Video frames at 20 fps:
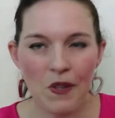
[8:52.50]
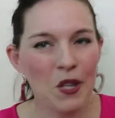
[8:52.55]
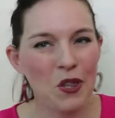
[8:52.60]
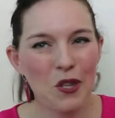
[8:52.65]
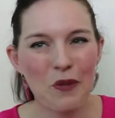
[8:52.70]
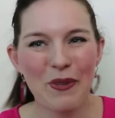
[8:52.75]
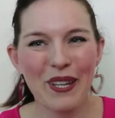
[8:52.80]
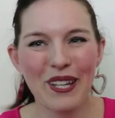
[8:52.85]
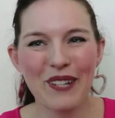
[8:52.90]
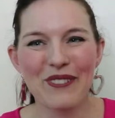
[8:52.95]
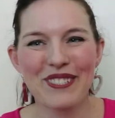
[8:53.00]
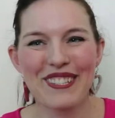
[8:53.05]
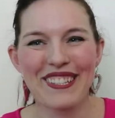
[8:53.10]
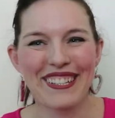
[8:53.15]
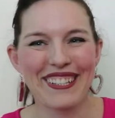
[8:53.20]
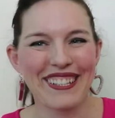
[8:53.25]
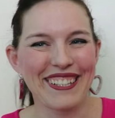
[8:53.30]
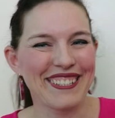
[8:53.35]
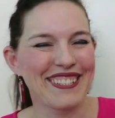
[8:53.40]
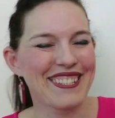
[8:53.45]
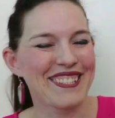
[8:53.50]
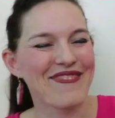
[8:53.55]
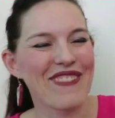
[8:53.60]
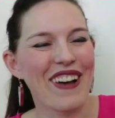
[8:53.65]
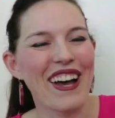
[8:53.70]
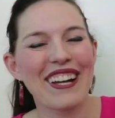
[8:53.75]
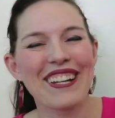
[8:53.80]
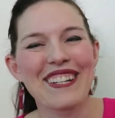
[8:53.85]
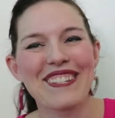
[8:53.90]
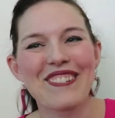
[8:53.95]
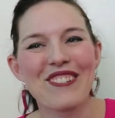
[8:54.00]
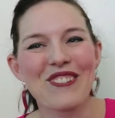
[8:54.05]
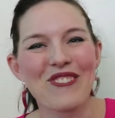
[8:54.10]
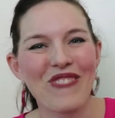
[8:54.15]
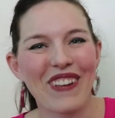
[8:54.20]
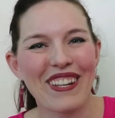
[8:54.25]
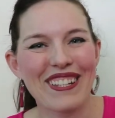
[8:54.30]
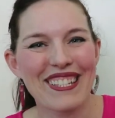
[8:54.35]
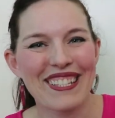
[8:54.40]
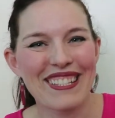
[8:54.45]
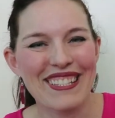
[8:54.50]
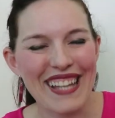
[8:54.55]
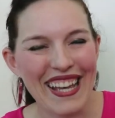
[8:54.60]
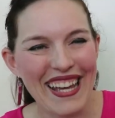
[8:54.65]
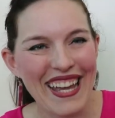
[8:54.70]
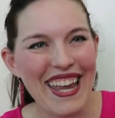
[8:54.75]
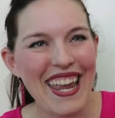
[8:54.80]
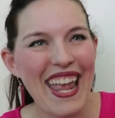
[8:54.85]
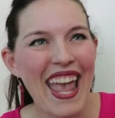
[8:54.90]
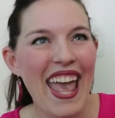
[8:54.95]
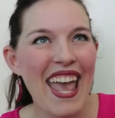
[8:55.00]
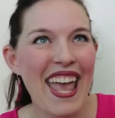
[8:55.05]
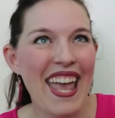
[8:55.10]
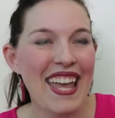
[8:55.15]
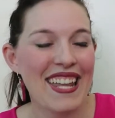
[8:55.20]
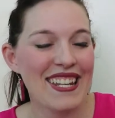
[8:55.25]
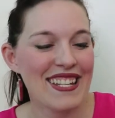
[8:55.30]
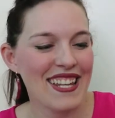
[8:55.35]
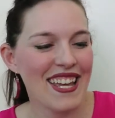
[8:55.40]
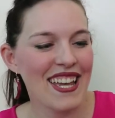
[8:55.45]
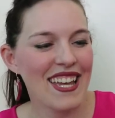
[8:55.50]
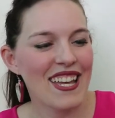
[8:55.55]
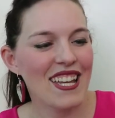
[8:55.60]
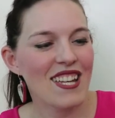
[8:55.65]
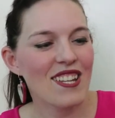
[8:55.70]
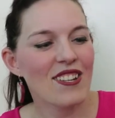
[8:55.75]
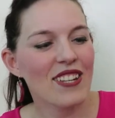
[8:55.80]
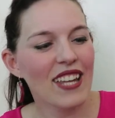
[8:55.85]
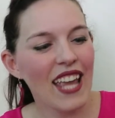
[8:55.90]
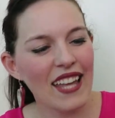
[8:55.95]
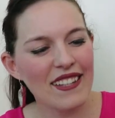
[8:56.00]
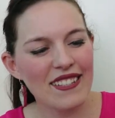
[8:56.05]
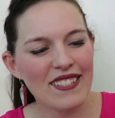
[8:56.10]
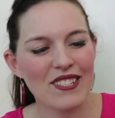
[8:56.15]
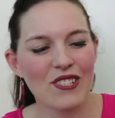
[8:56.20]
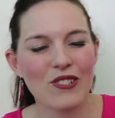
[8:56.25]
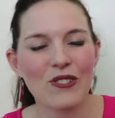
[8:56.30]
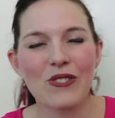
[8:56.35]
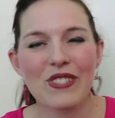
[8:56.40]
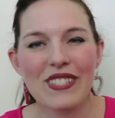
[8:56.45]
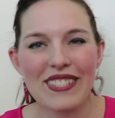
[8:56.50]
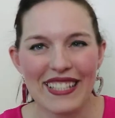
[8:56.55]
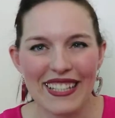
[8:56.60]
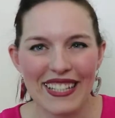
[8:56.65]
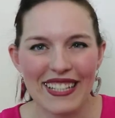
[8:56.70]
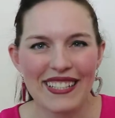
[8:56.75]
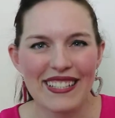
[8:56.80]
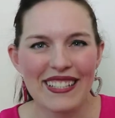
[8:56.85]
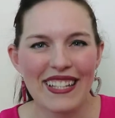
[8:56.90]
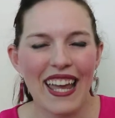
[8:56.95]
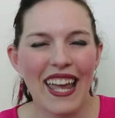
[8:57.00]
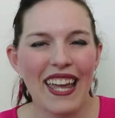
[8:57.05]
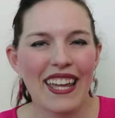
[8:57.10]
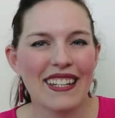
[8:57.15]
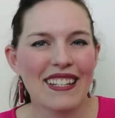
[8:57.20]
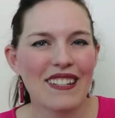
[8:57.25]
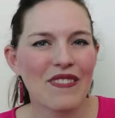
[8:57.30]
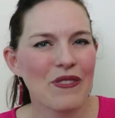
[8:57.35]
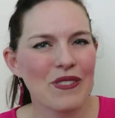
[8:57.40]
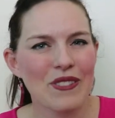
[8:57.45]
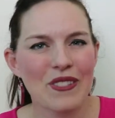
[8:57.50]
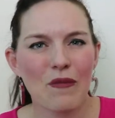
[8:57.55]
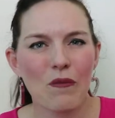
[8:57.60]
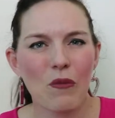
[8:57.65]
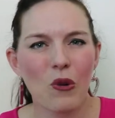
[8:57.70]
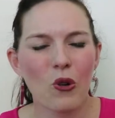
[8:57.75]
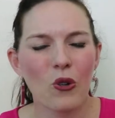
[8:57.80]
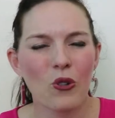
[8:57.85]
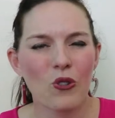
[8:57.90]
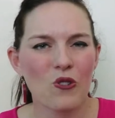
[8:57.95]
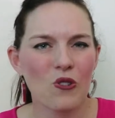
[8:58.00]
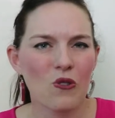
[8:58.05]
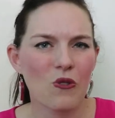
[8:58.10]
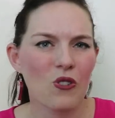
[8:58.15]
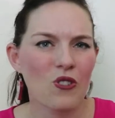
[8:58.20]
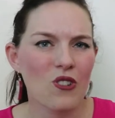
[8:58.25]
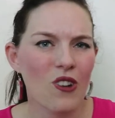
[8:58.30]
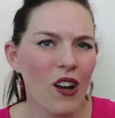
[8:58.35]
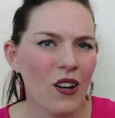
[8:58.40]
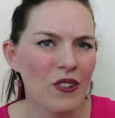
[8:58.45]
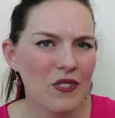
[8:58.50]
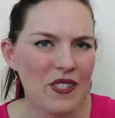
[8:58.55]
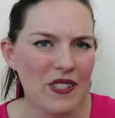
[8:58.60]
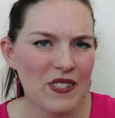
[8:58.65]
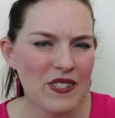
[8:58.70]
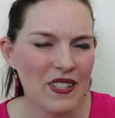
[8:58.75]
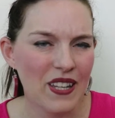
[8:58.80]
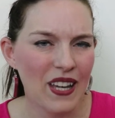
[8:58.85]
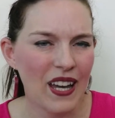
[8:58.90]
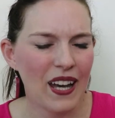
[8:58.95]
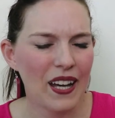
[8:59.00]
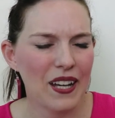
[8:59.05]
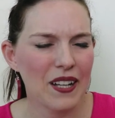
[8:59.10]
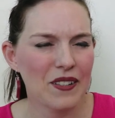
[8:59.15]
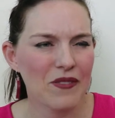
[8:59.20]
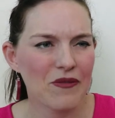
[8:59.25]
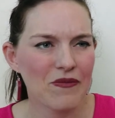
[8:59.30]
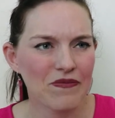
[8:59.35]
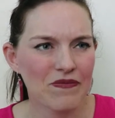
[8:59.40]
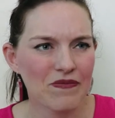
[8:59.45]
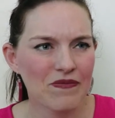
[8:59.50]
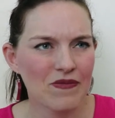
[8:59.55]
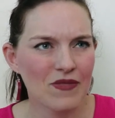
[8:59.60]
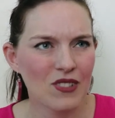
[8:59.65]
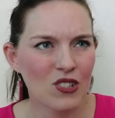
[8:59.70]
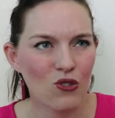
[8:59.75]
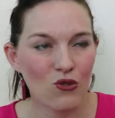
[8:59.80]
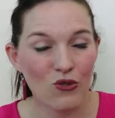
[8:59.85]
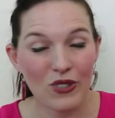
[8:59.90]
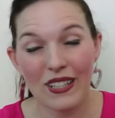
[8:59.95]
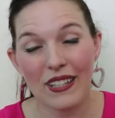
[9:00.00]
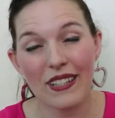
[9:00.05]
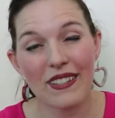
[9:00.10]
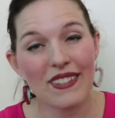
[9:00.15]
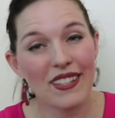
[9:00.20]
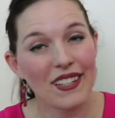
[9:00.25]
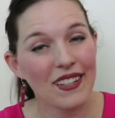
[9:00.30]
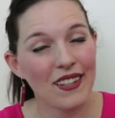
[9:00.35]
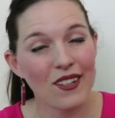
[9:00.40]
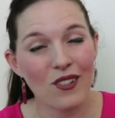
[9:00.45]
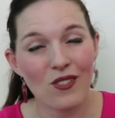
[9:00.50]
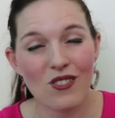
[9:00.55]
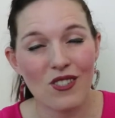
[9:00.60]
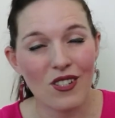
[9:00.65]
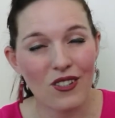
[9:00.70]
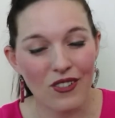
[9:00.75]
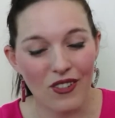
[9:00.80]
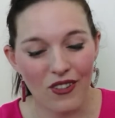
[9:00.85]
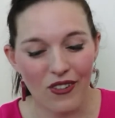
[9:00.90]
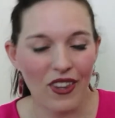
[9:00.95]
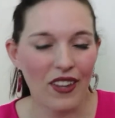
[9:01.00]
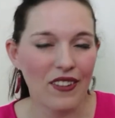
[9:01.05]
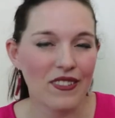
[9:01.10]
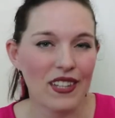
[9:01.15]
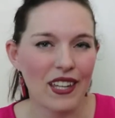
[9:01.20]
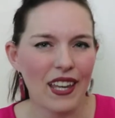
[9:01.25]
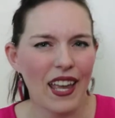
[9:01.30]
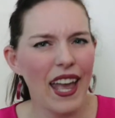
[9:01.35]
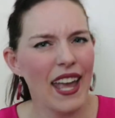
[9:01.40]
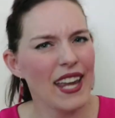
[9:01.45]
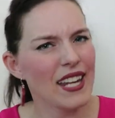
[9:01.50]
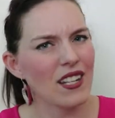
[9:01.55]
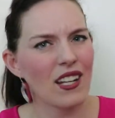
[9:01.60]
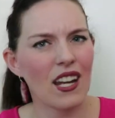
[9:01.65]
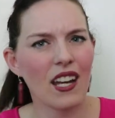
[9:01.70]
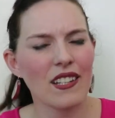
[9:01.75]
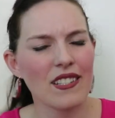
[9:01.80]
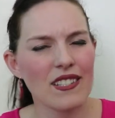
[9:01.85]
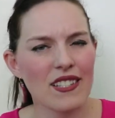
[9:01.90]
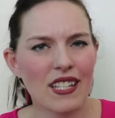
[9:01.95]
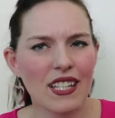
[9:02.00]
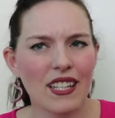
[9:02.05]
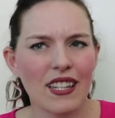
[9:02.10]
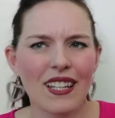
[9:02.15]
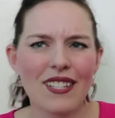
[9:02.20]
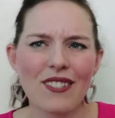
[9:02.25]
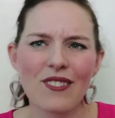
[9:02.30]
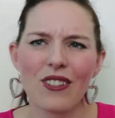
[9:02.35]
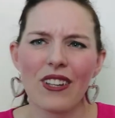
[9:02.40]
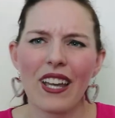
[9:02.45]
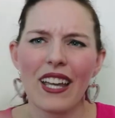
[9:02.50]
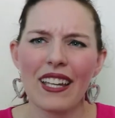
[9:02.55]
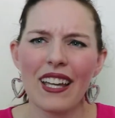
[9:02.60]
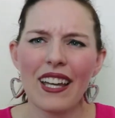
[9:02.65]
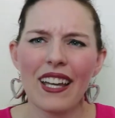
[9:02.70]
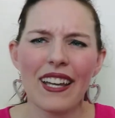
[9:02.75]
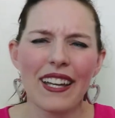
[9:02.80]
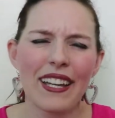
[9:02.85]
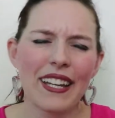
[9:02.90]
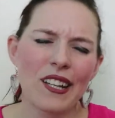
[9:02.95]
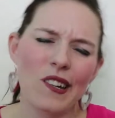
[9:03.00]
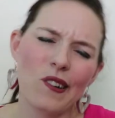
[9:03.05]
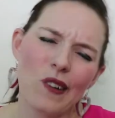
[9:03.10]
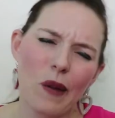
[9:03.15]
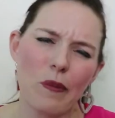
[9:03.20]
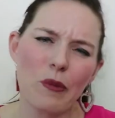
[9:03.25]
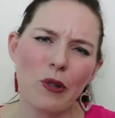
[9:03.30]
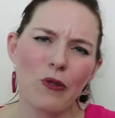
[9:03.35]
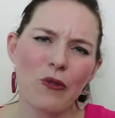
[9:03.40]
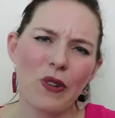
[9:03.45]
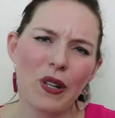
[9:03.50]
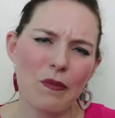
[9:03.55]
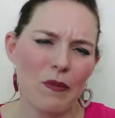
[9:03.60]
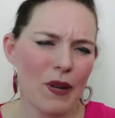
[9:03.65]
the pink was the closest marker to me today and you can still see it and if it's important to a child just um, to really see it, they'll tell you. They'll say, hey, you can't see that, so hey, grab your red